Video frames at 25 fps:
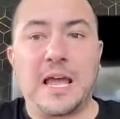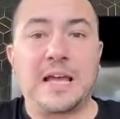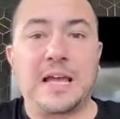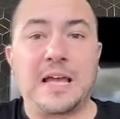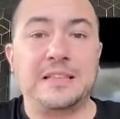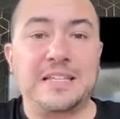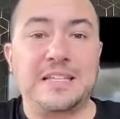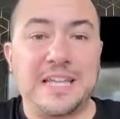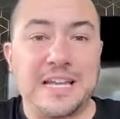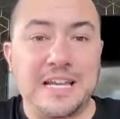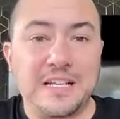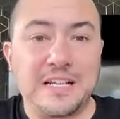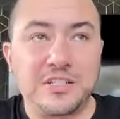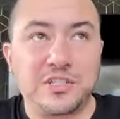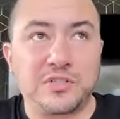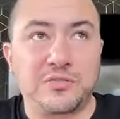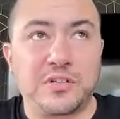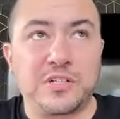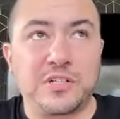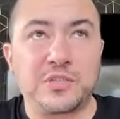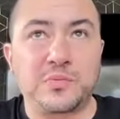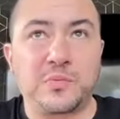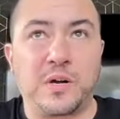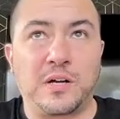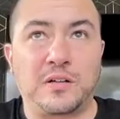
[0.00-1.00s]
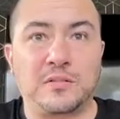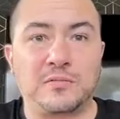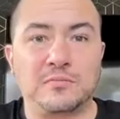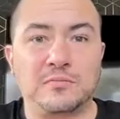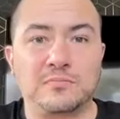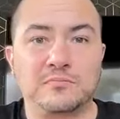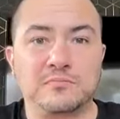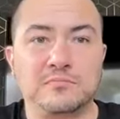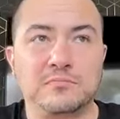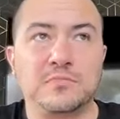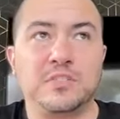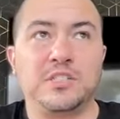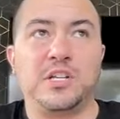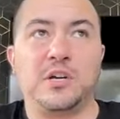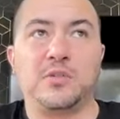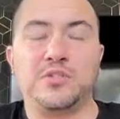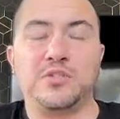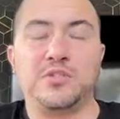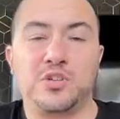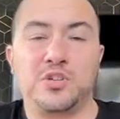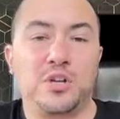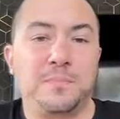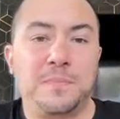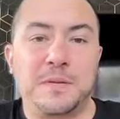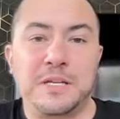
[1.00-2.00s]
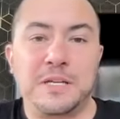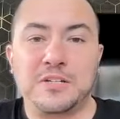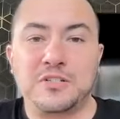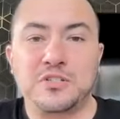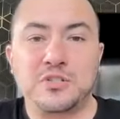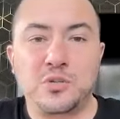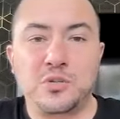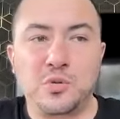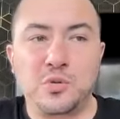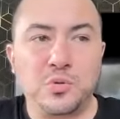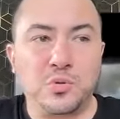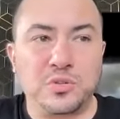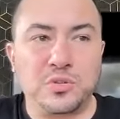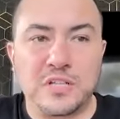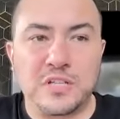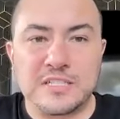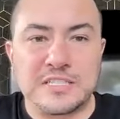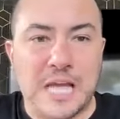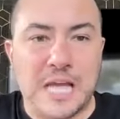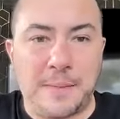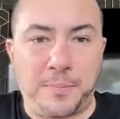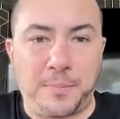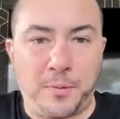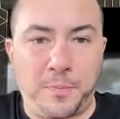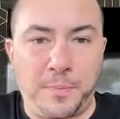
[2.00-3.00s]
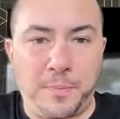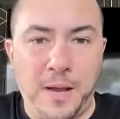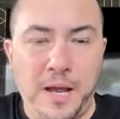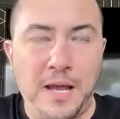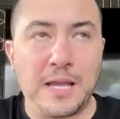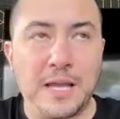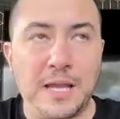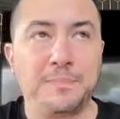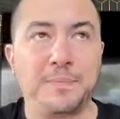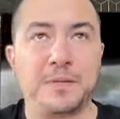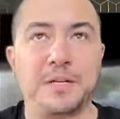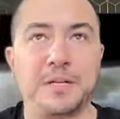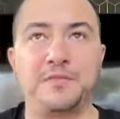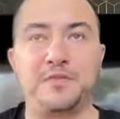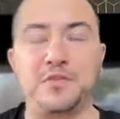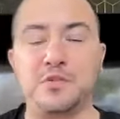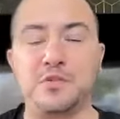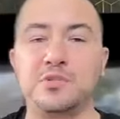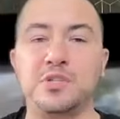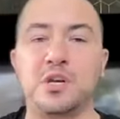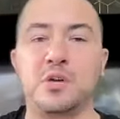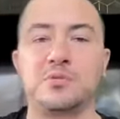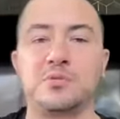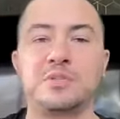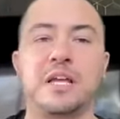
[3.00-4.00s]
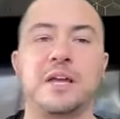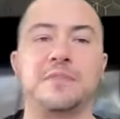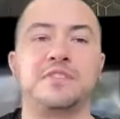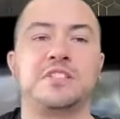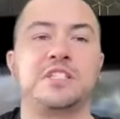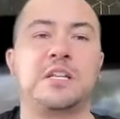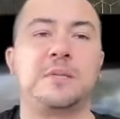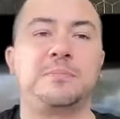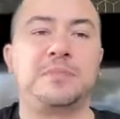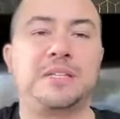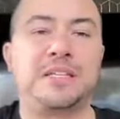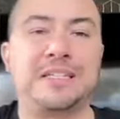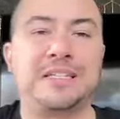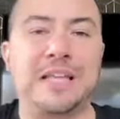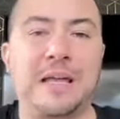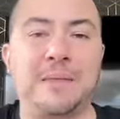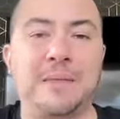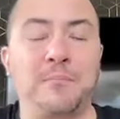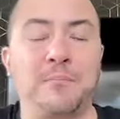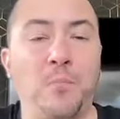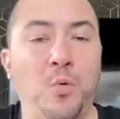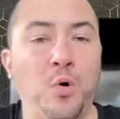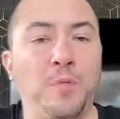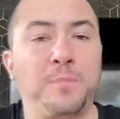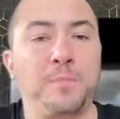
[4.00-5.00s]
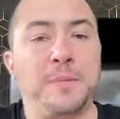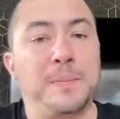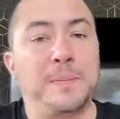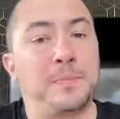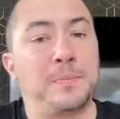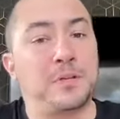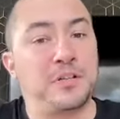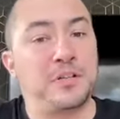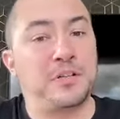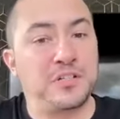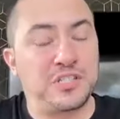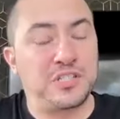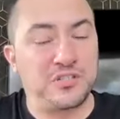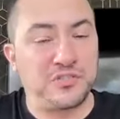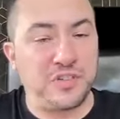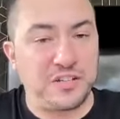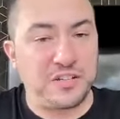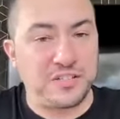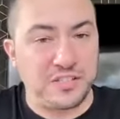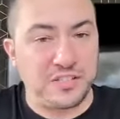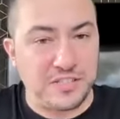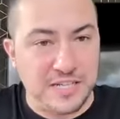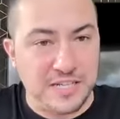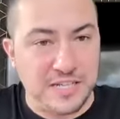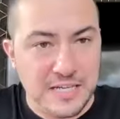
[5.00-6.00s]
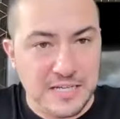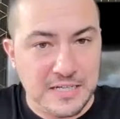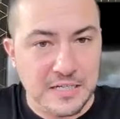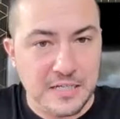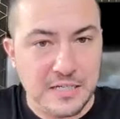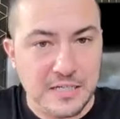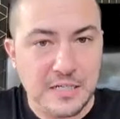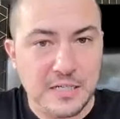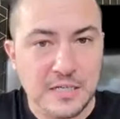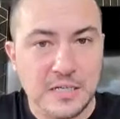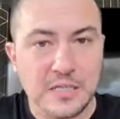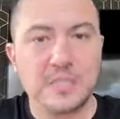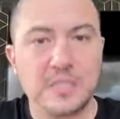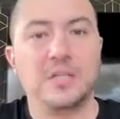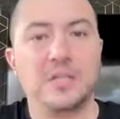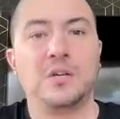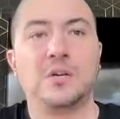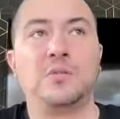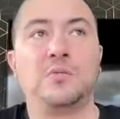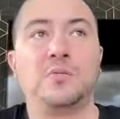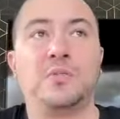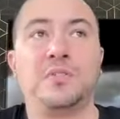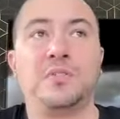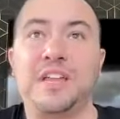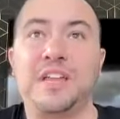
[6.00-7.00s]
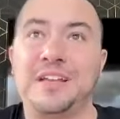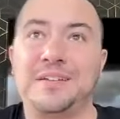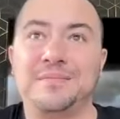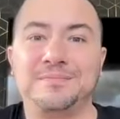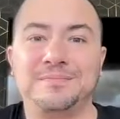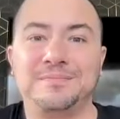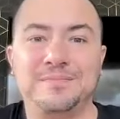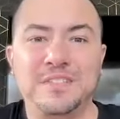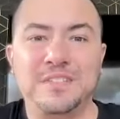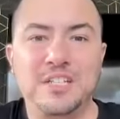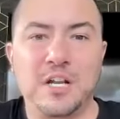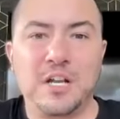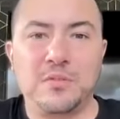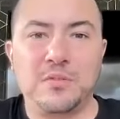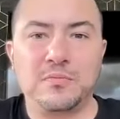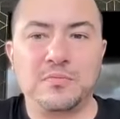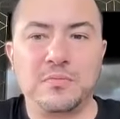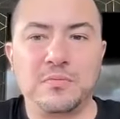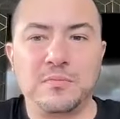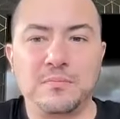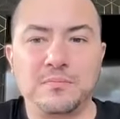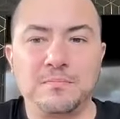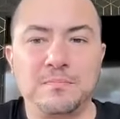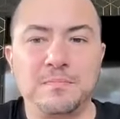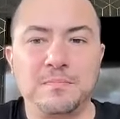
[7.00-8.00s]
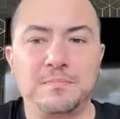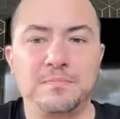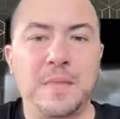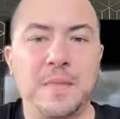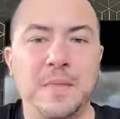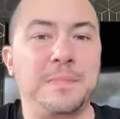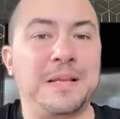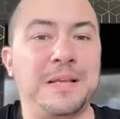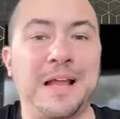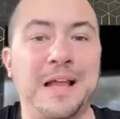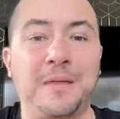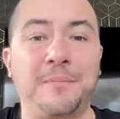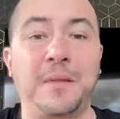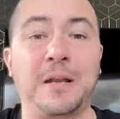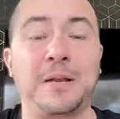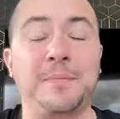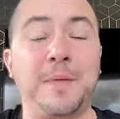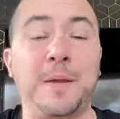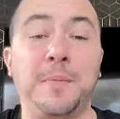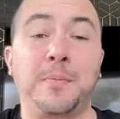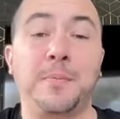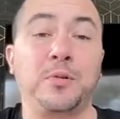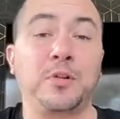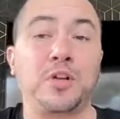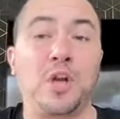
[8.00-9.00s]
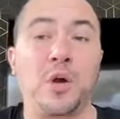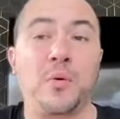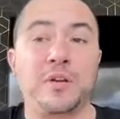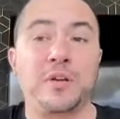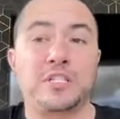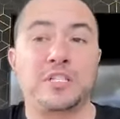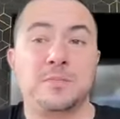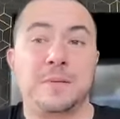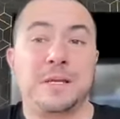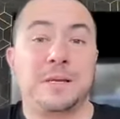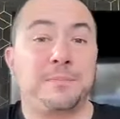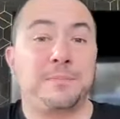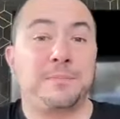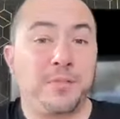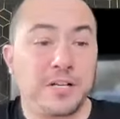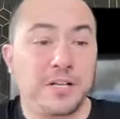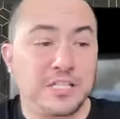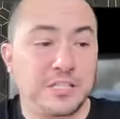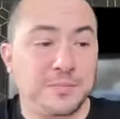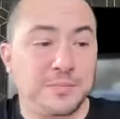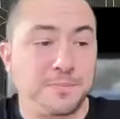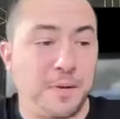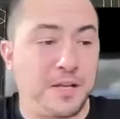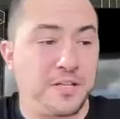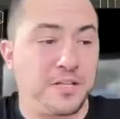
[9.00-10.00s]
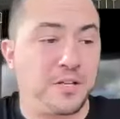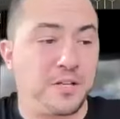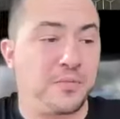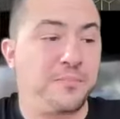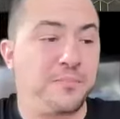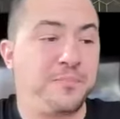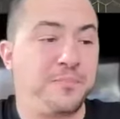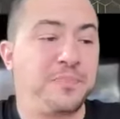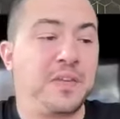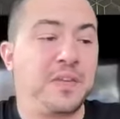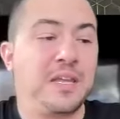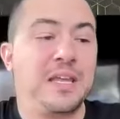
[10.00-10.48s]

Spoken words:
And the answer is, well, you could be as cool as apple pie, but if you don't have something that more people are interested in, well then, maybe not many people are going to be impressed by you.